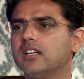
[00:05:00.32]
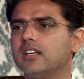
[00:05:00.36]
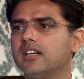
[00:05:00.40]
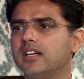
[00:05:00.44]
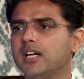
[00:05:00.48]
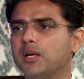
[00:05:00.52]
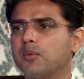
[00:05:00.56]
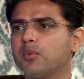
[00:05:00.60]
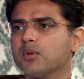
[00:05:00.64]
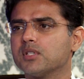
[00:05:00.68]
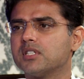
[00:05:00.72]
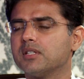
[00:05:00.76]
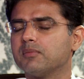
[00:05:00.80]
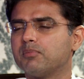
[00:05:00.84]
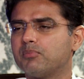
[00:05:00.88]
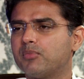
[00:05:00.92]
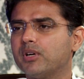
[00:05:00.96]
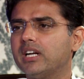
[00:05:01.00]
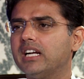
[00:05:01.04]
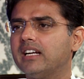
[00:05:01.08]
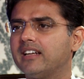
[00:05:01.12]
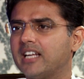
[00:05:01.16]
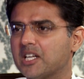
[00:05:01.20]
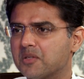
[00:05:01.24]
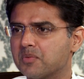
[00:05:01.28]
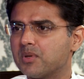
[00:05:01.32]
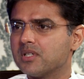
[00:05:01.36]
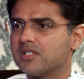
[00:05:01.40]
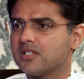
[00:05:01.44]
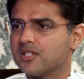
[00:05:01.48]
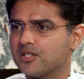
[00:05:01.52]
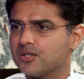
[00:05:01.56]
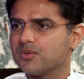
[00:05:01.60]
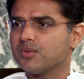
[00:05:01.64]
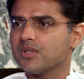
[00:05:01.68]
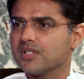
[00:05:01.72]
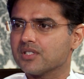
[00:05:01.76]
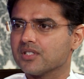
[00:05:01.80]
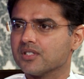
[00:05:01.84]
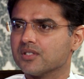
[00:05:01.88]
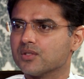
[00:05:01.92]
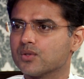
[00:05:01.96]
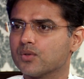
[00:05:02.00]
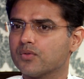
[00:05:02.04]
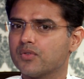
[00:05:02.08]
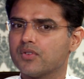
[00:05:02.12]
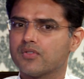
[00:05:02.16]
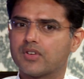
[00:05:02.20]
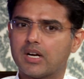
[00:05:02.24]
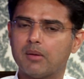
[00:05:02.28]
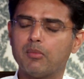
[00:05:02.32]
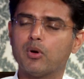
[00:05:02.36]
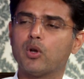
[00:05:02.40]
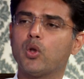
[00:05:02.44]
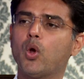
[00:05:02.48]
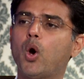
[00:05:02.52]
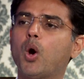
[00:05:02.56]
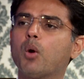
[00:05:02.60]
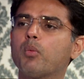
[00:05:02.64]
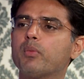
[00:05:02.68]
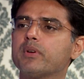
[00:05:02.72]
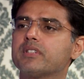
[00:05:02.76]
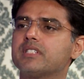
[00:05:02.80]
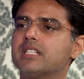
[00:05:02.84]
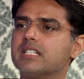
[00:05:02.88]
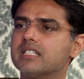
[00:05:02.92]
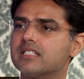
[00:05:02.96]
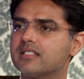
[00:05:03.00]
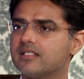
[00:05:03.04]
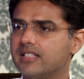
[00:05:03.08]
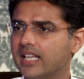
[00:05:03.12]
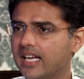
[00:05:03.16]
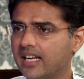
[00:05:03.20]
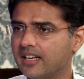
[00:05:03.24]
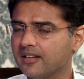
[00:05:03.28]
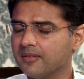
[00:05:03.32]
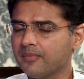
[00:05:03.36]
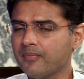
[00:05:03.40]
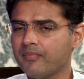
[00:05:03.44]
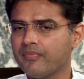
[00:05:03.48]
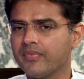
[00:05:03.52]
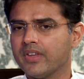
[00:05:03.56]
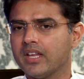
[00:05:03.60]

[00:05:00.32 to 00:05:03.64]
it was a pretty desperate situation. So we've come a long way since then,